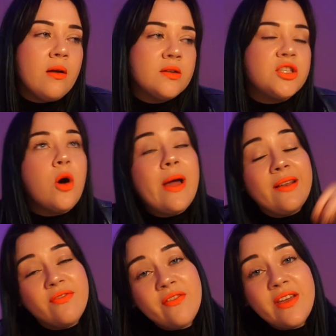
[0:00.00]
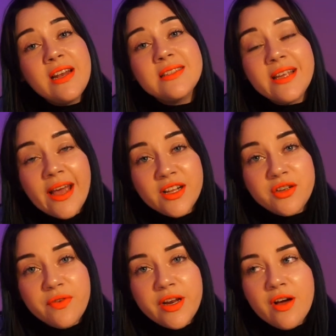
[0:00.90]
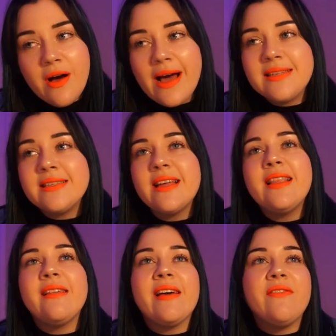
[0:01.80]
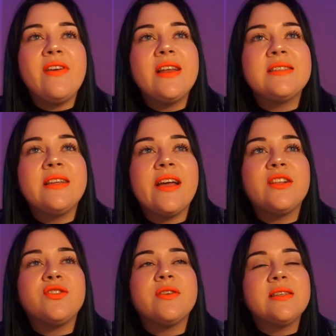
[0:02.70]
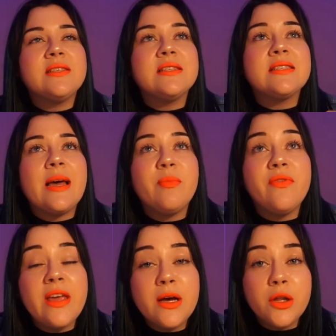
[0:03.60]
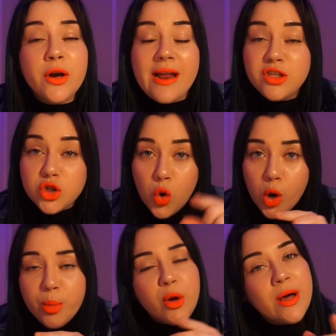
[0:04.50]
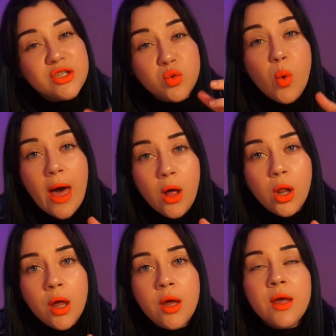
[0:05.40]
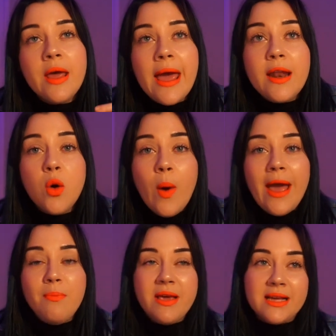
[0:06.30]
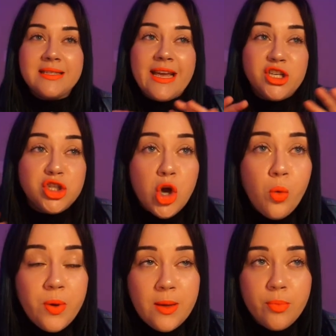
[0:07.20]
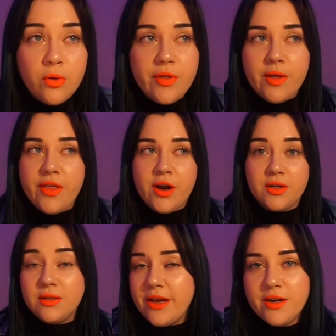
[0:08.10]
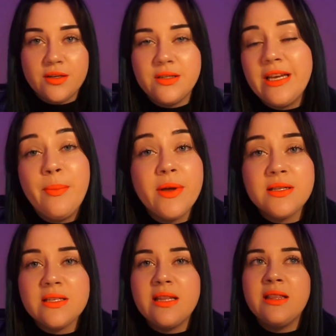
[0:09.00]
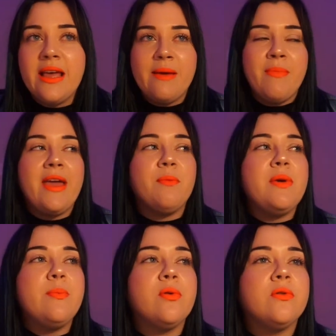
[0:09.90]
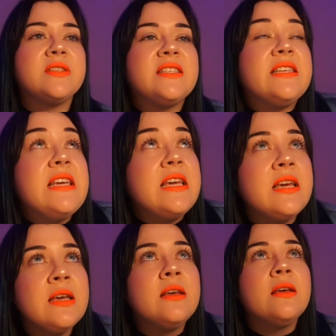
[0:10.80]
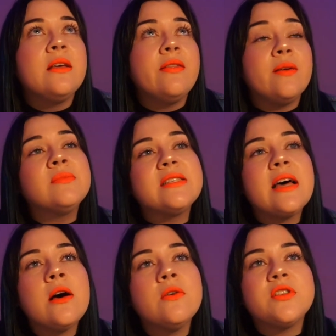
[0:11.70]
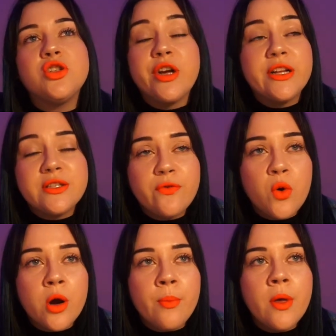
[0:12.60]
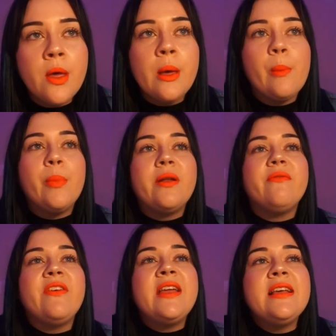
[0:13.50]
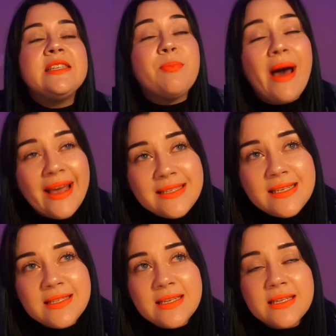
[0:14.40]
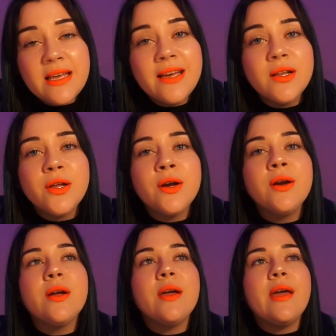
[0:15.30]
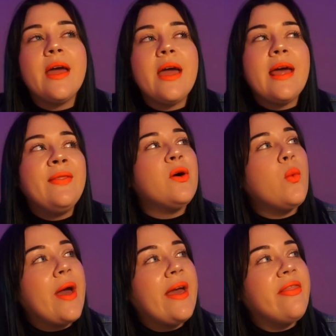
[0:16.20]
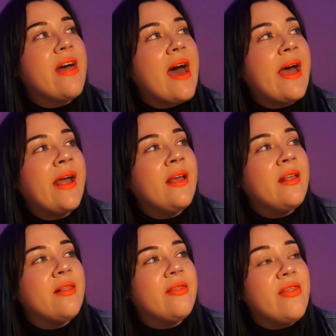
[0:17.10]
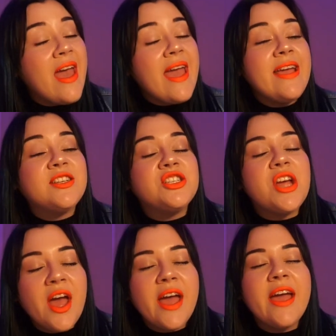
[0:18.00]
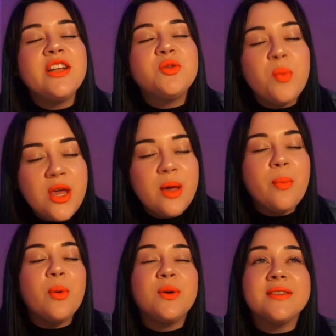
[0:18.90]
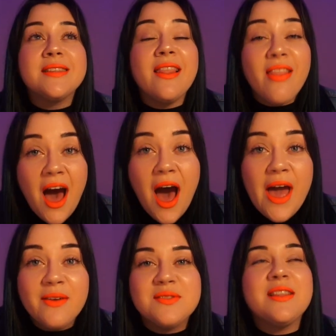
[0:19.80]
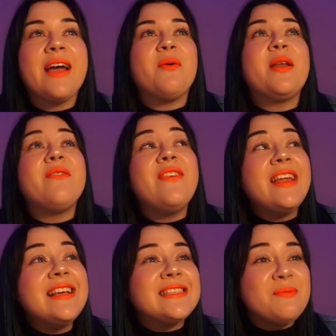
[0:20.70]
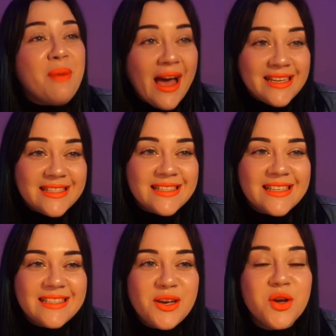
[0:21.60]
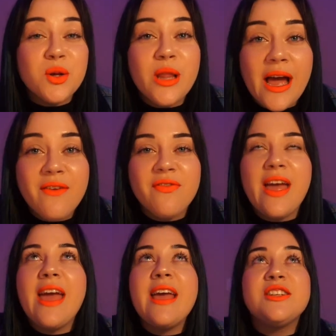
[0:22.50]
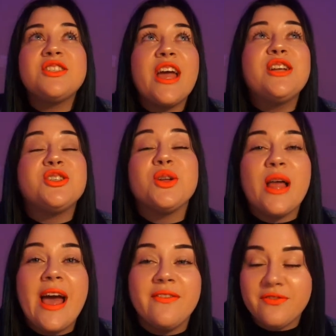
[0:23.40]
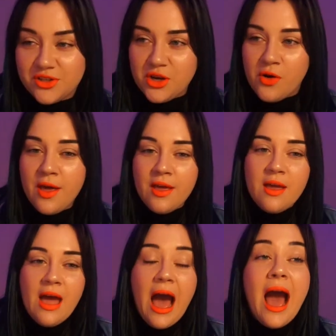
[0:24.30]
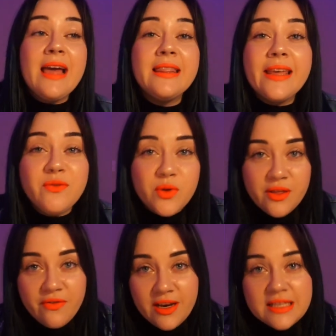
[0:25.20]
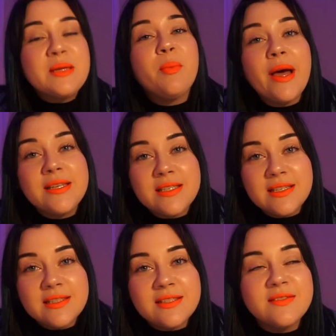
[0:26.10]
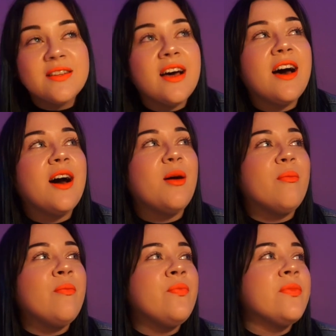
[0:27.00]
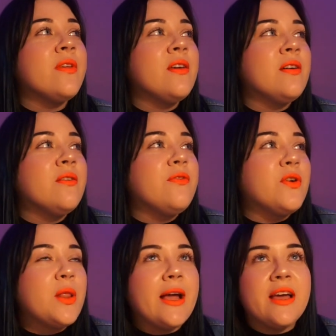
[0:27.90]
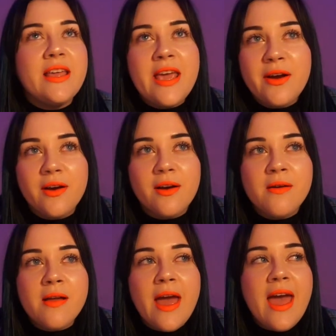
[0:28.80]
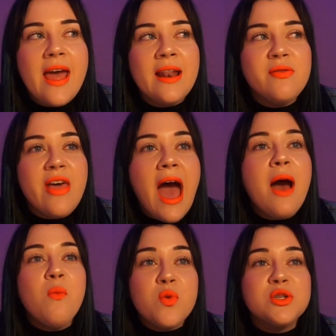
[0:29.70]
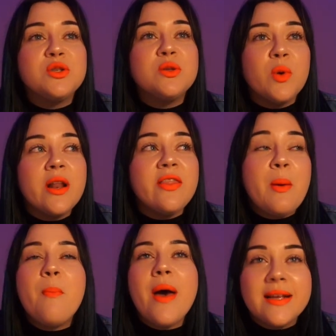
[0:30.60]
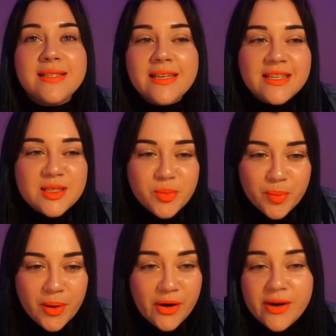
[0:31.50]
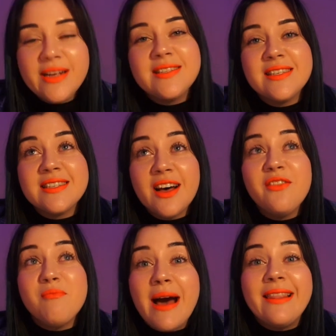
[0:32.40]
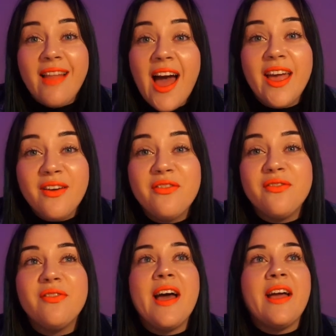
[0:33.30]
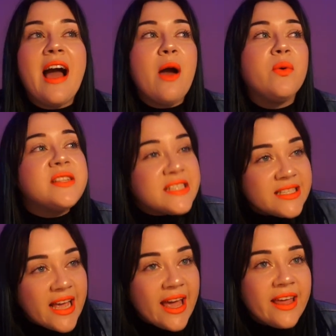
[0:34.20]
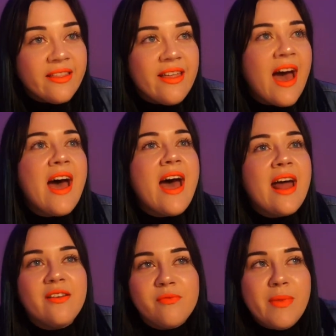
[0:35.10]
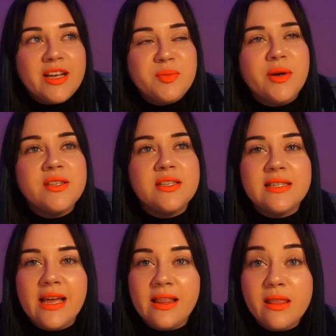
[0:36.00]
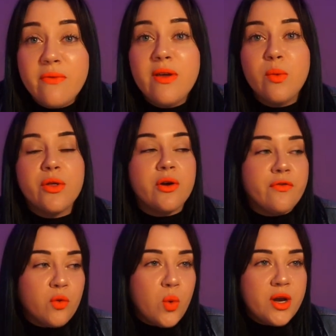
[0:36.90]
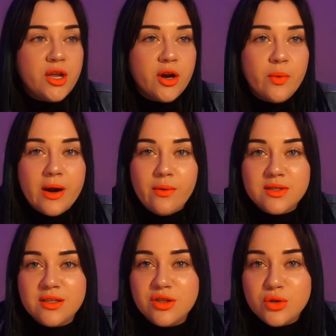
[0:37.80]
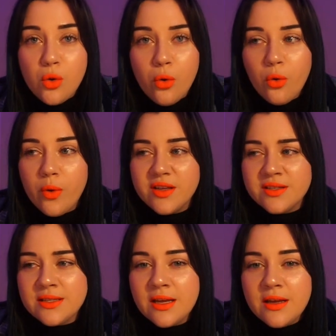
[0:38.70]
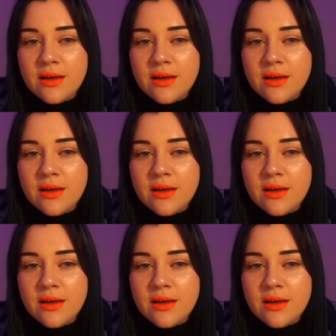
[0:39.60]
so in the Venus and Cancer video, I said that like Venus and Cancer is this type of healer, and Scorpio as well in a way, because they show people their demons and they make people see themselves and transform. But Venus Pisces is a healer in the way that they change people's lives. Like when a Venus and Pisces is in your life, they change your life. So I lived with a Venus and Pisces for like a year, and that was one of the best experiences of my life. Like I would say that out of my experiences, like living with her for 1 year when I was in school was